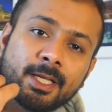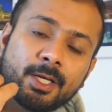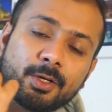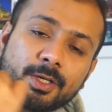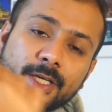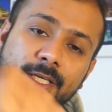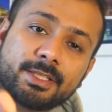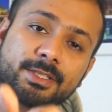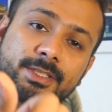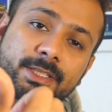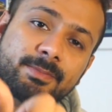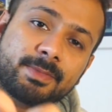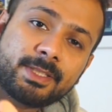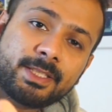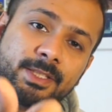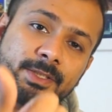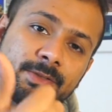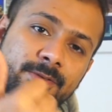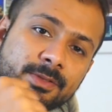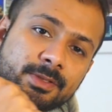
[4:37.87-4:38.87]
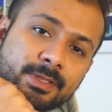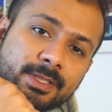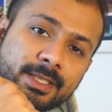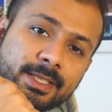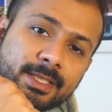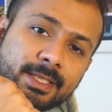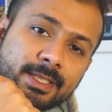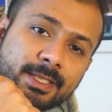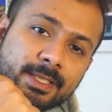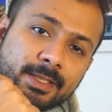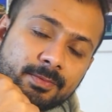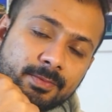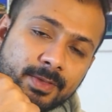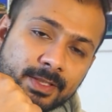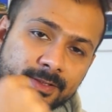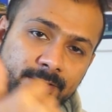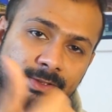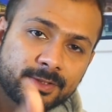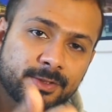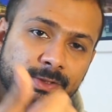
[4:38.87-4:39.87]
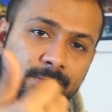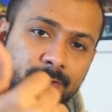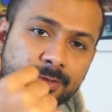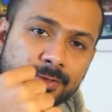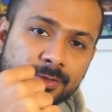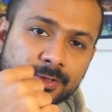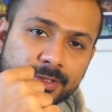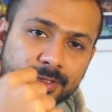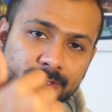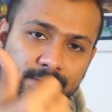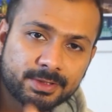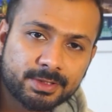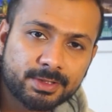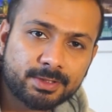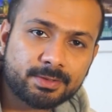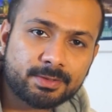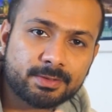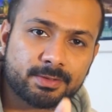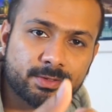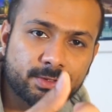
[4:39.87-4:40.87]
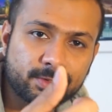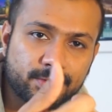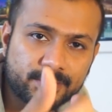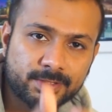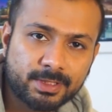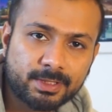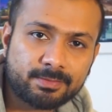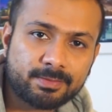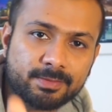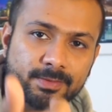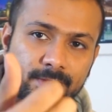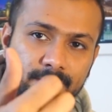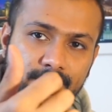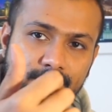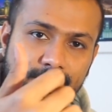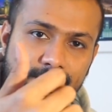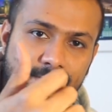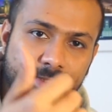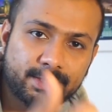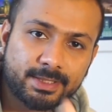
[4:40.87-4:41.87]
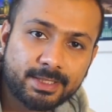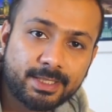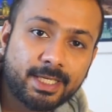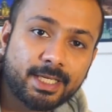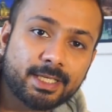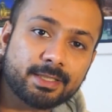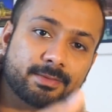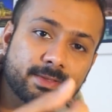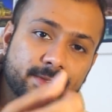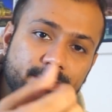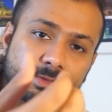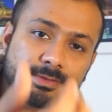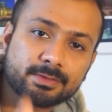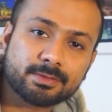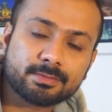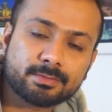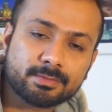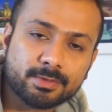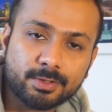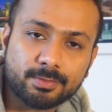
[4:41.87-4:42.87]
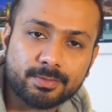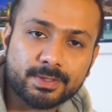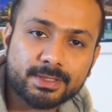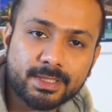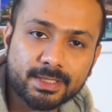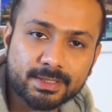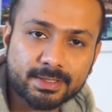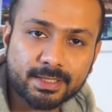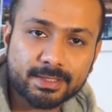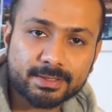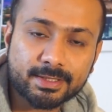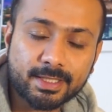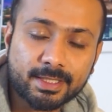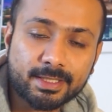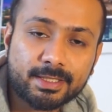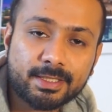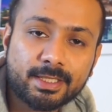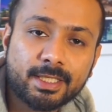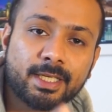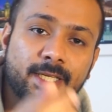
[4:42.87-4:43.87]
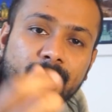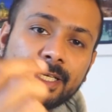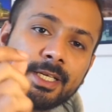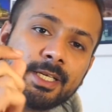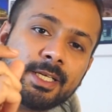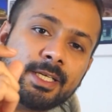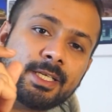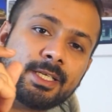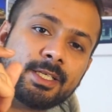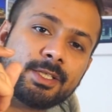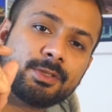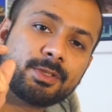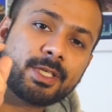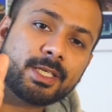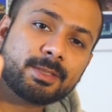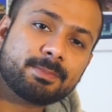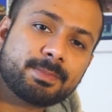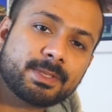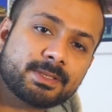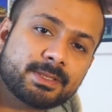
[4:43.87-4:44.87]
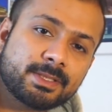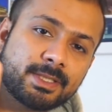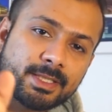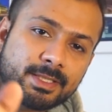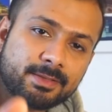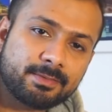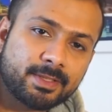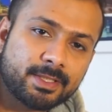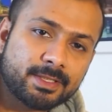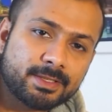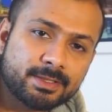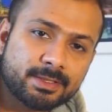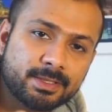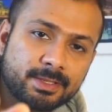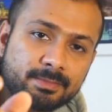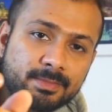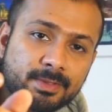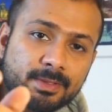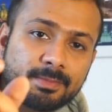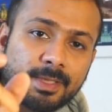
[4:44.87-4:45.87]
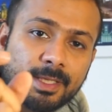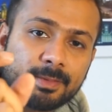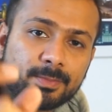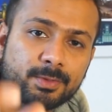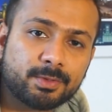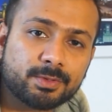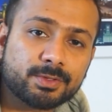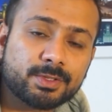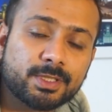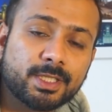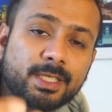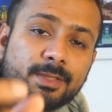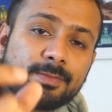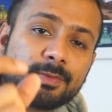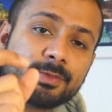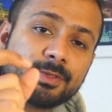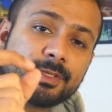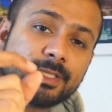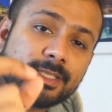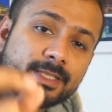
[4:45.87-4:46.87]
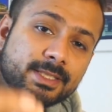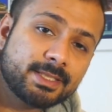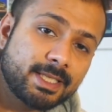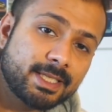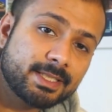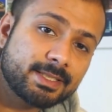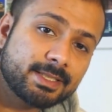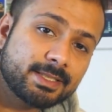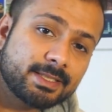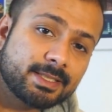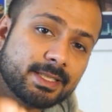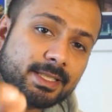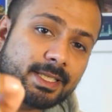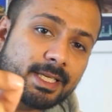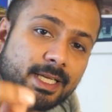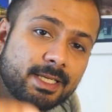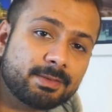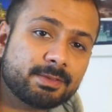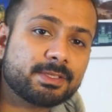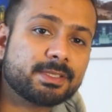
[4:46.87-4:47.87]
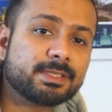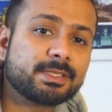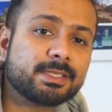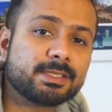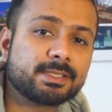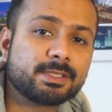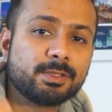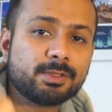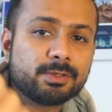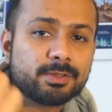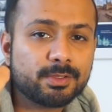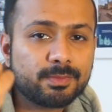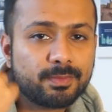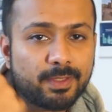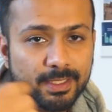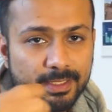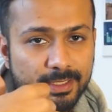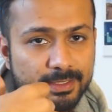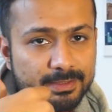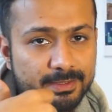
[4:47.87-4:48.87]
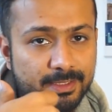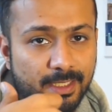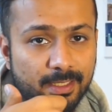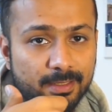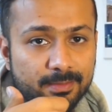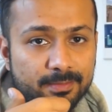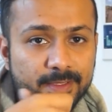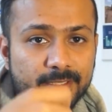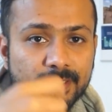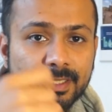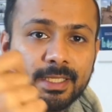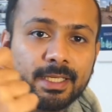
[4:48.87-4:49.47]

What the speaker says: Okay, in Germany, once you register yourself in the city and once your visa is extended, you get a personal identification number by post. If you didn't get it, then I would suggest go to the finance arm.